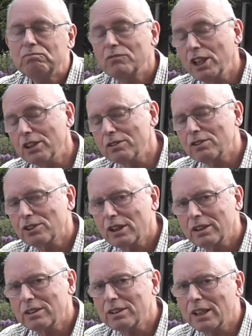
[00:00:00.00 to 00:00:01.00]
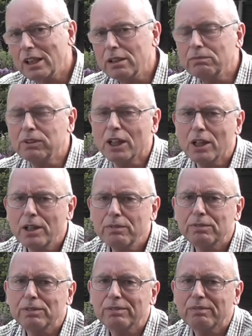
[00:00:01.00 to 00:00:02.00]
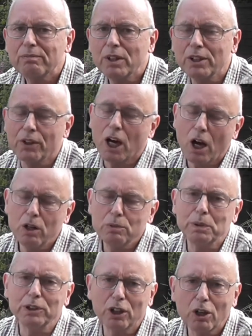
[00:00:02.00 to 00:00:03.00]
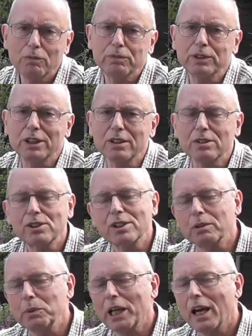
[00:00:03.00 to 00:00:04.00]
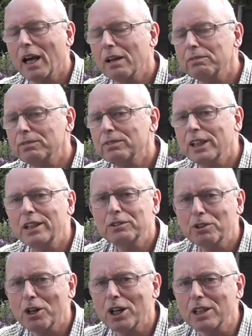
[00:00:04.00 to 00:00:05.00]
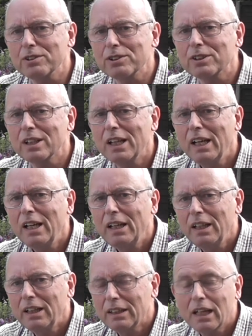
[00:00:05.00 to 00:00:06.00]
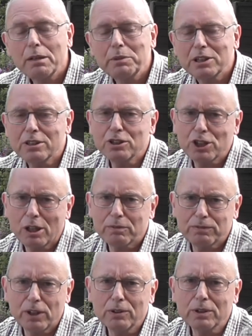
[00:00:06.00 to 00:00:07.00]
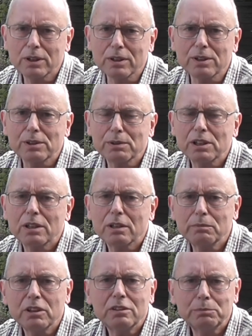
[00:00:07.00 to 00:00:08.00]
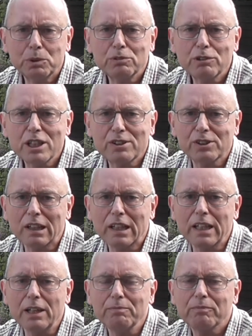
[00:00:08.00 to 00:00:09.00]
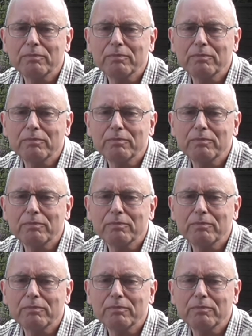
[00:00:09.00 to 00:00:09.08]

the uncertainty of life and the hope and confidence that we have in Christ, came into sharp focus more recently.